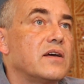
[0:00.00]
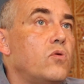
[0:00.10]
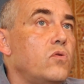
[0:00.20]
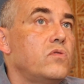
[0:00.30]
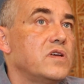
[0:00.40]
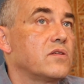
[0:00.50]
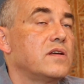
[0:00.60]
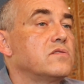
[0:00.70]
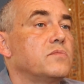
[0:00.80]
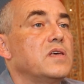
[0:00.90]
who is
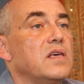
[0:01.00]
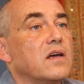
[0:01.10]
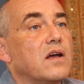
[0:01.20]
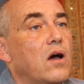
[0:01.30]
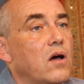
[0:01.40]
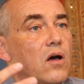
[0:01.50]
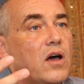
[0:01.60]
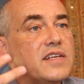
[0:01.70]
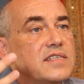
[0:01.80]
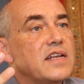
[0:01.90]
going to be
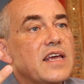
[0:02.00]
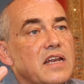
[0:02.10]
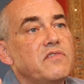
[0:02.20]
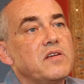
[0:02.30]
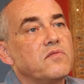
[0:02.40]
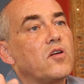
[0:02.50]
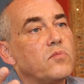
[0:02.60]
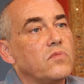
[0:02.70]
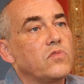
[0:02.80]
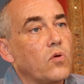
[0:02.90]
understanding anything
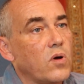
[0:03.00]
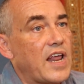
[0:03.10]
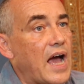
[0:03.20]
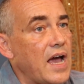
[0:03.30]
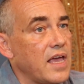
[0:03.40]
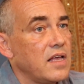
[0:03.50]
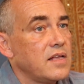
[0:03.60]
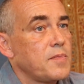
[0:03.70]
from the word I?